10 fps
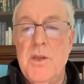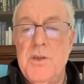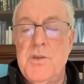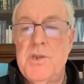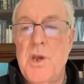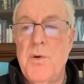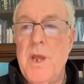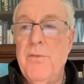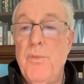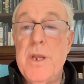So
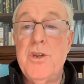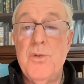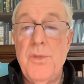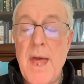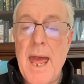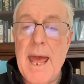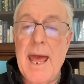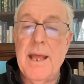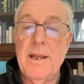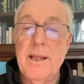if we do
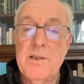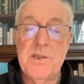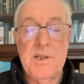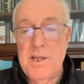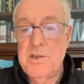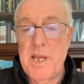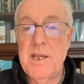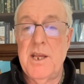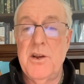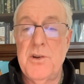that, it's
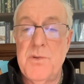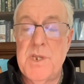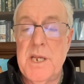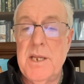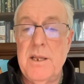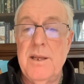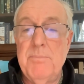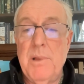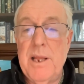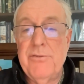like introducing a
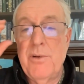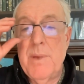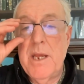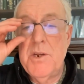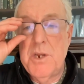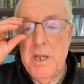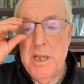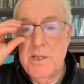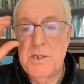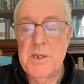plant from Asia.
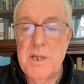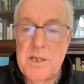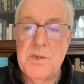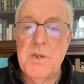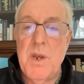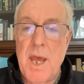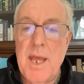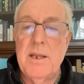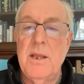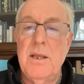It's
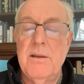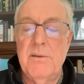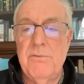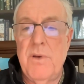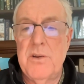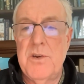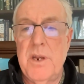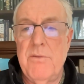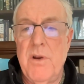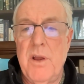not
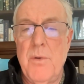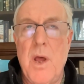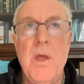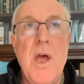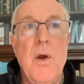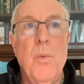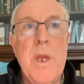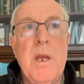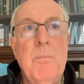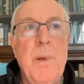functioning very well. We
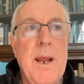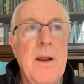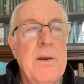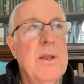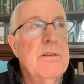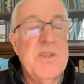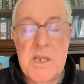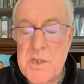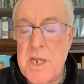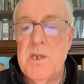compared
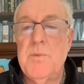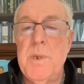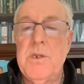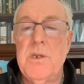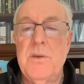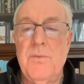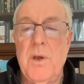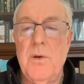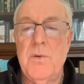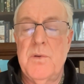16 species of
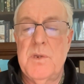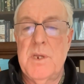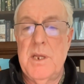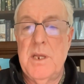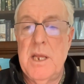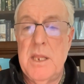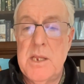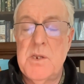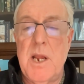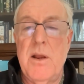oaks in
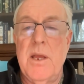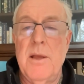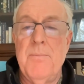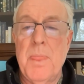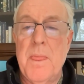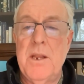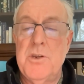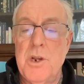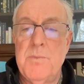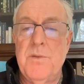this area in
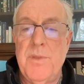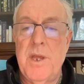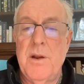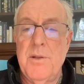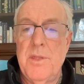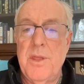terms of their